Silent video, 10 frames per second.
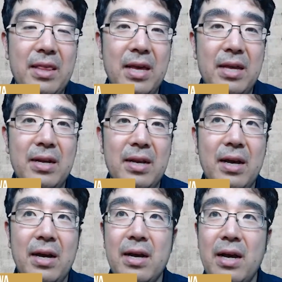And then
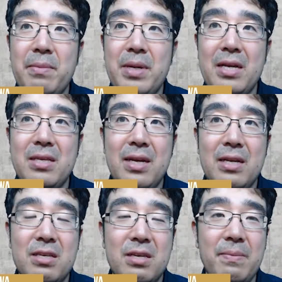I'm
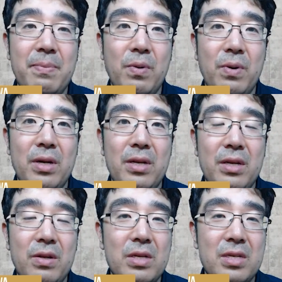guessing at some point
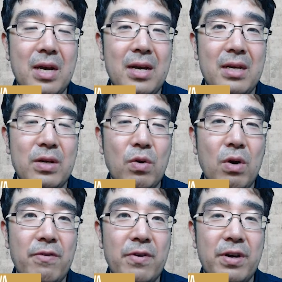you decided to go
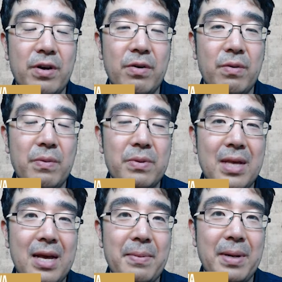off on your own. What
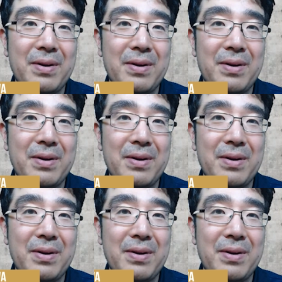was that about?